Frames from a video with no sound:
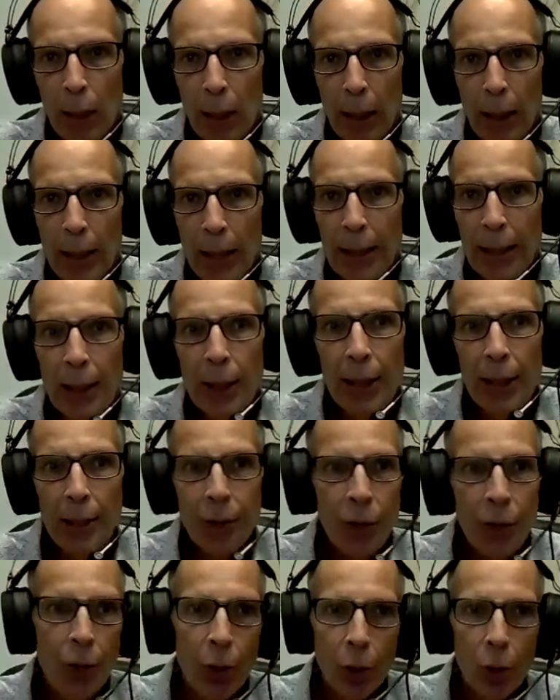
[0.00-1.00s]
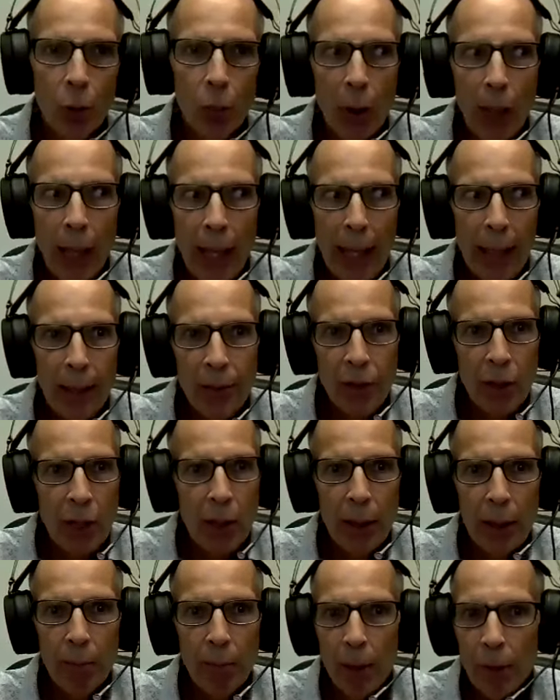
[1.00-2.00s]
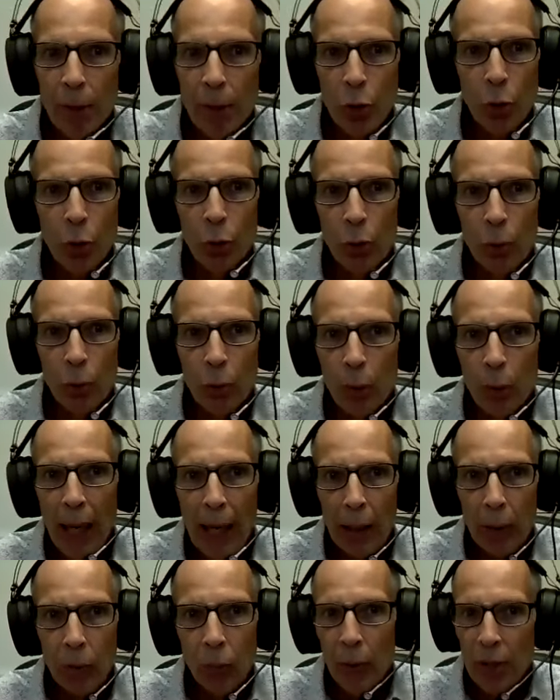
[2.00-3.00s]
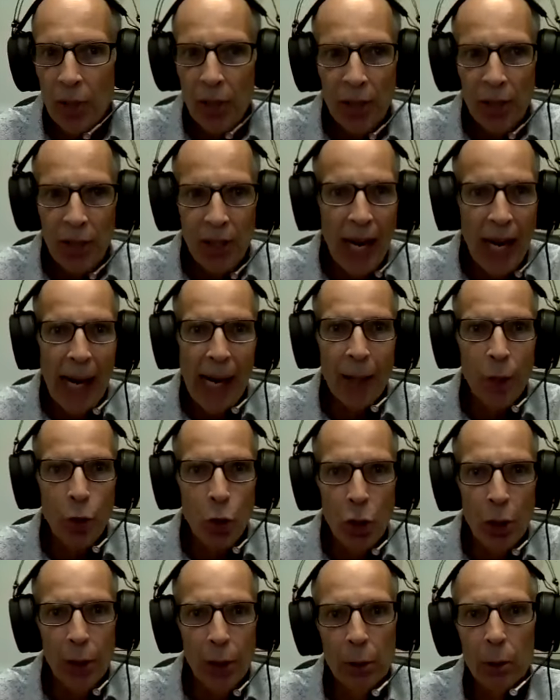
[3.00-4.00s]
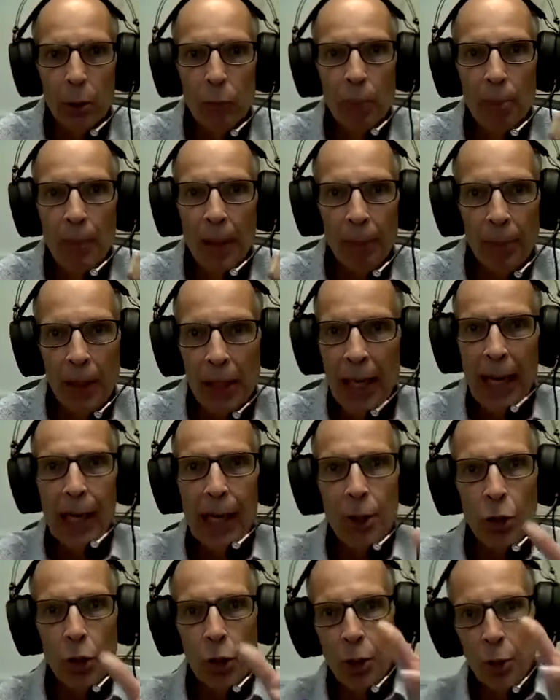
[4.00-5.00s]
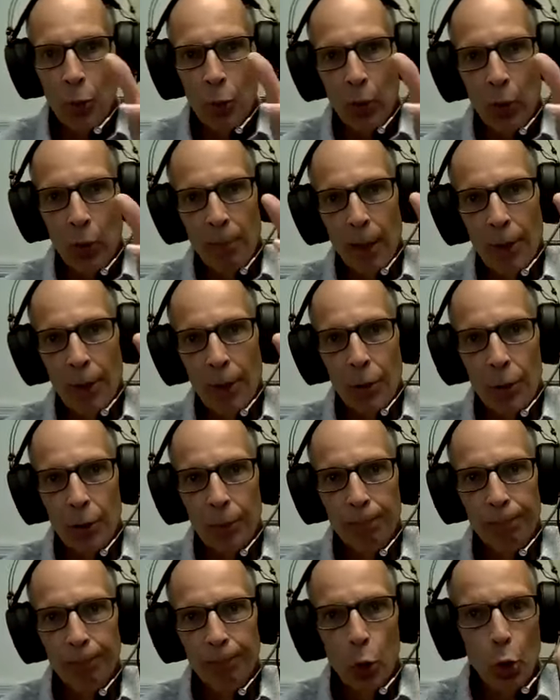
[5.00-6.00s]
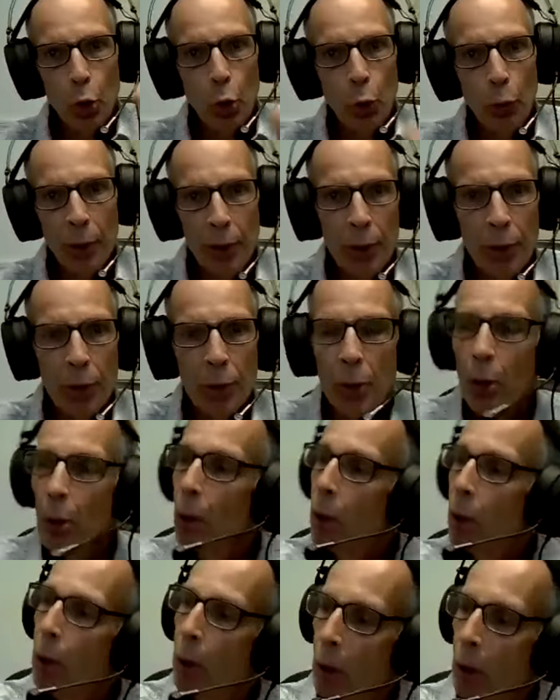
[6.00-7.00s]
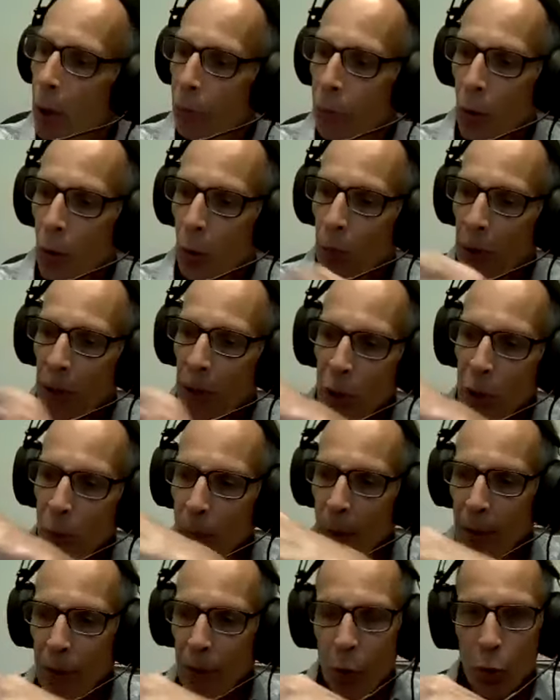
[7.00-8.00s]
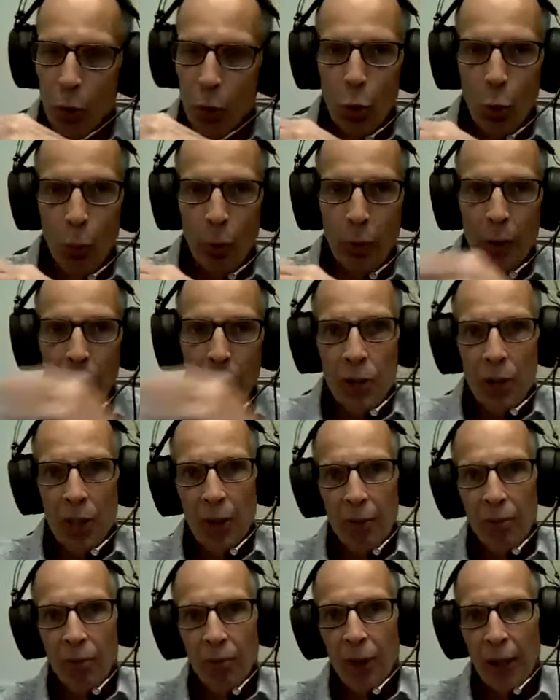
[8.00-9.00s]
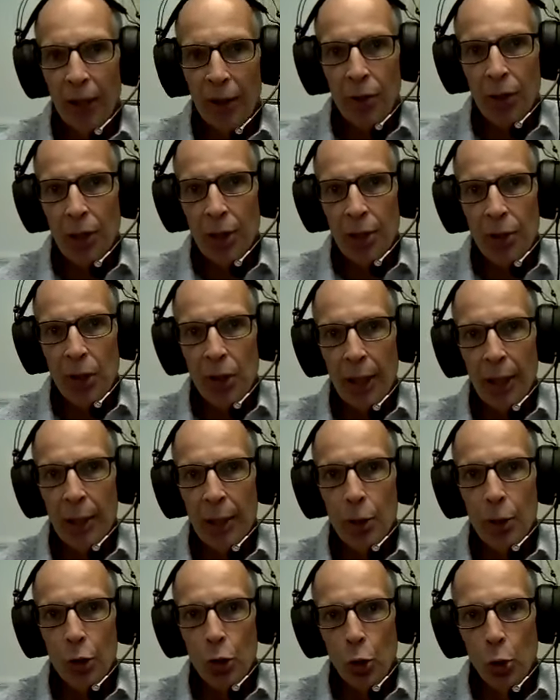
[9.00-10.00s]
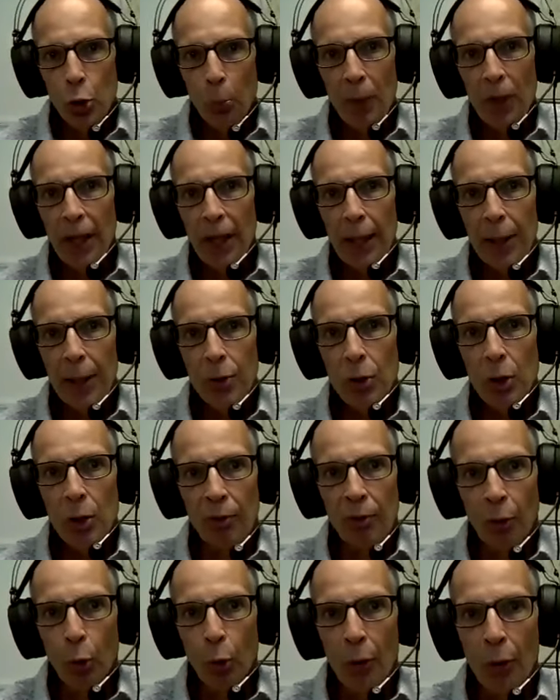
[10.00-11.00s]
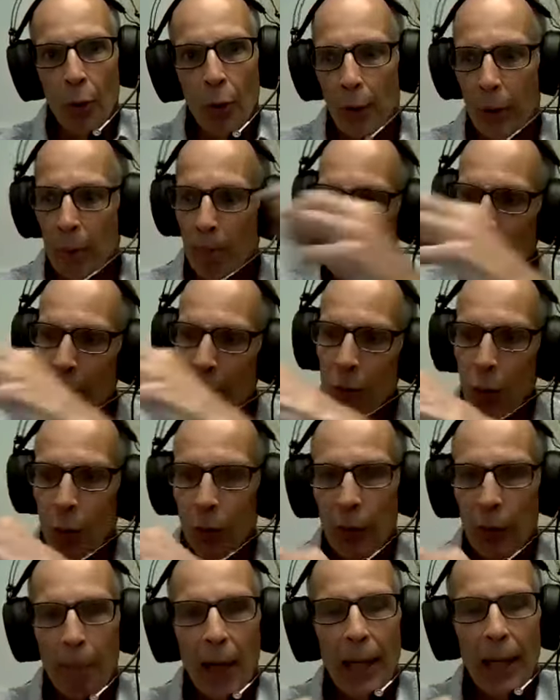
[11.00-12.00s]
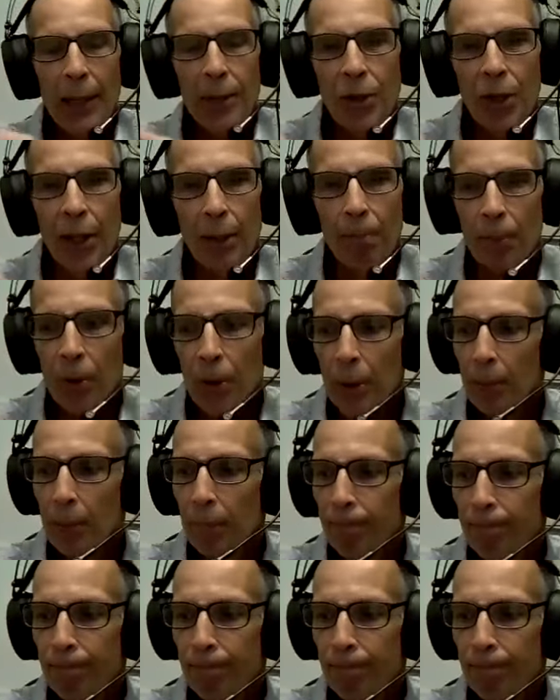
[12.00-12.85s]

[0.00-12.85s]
And then you need to know, well, how does the muscle, what's its action? Remember, the action is when the muscle shortens. So when this muscle shortens, it flexes and supinates the forearm. It's called the biceps.